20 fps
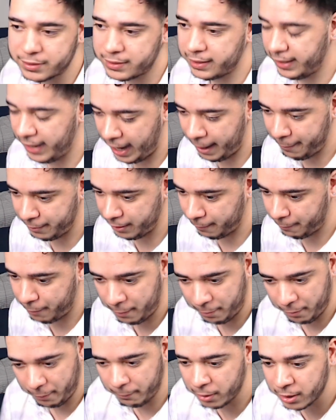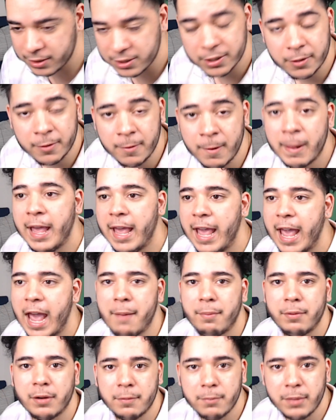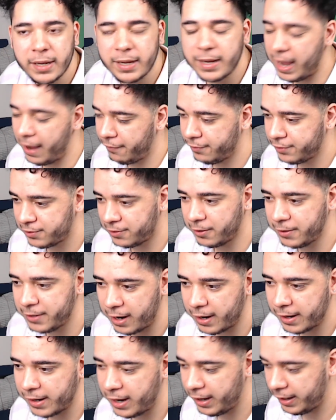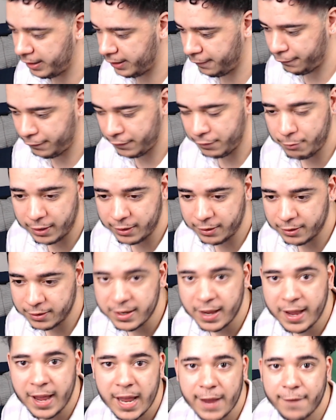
It happened to Papa Birdo, it happened to me, Avatar Yaya, and a few others.